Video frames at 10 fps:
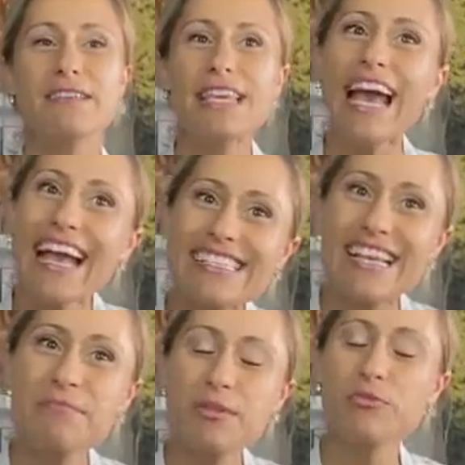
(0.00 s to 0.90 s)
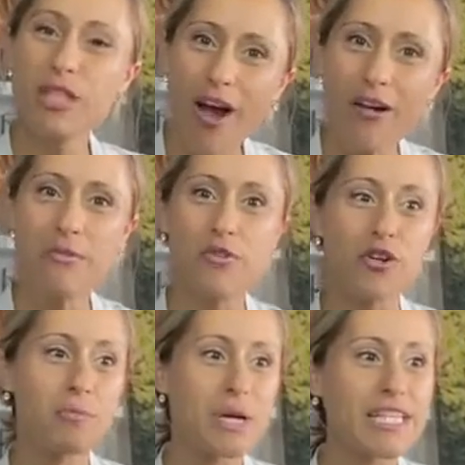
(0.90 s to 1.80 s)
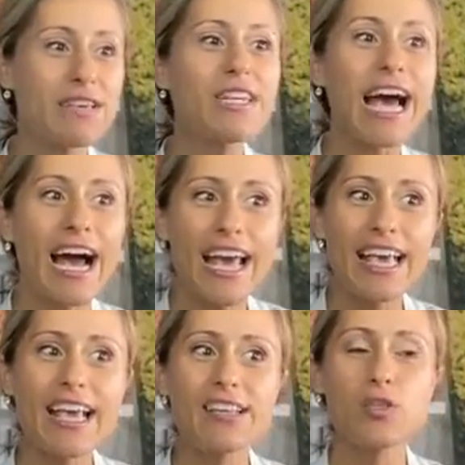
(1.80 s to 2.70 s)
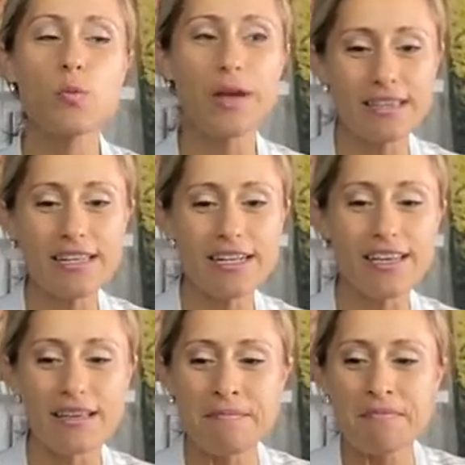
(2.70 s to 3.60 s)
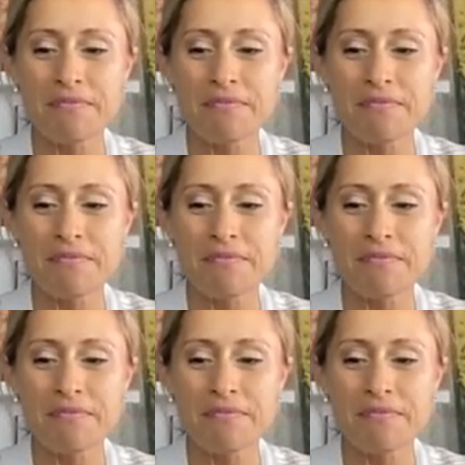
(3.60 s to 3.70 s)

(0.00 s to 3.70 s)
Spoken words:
Yes, I'm the photographer, but even I had to mentally